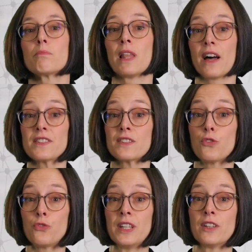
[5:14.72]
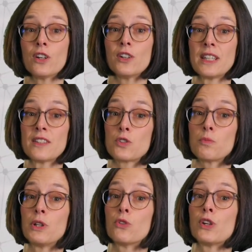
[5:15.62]
Plus, the feeder needs to
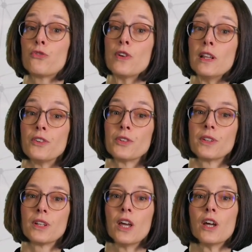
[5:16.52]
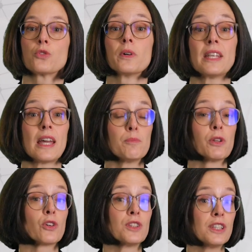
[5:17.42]
be refilled to enable
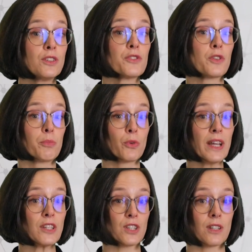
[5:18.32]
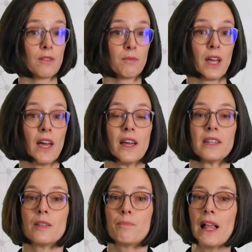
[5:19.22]
continuous operation.
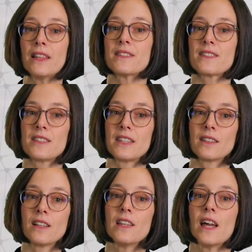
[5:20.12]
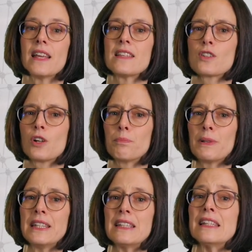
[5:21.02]
The balance signal is
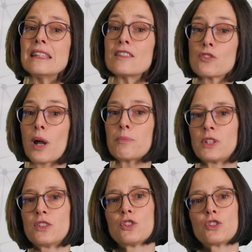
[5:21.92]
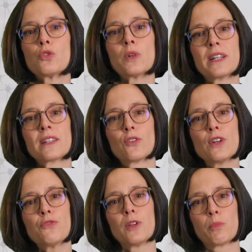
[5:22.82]
completely disrupted during the
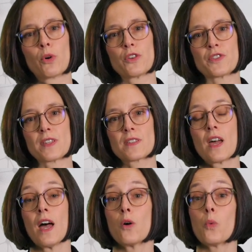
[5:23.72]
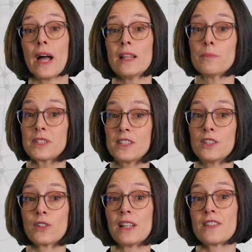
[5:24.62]
refill process, while
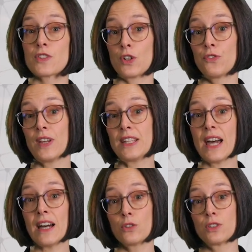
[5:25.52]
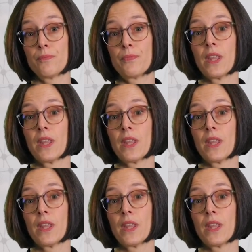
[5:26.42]
material is conveyed out.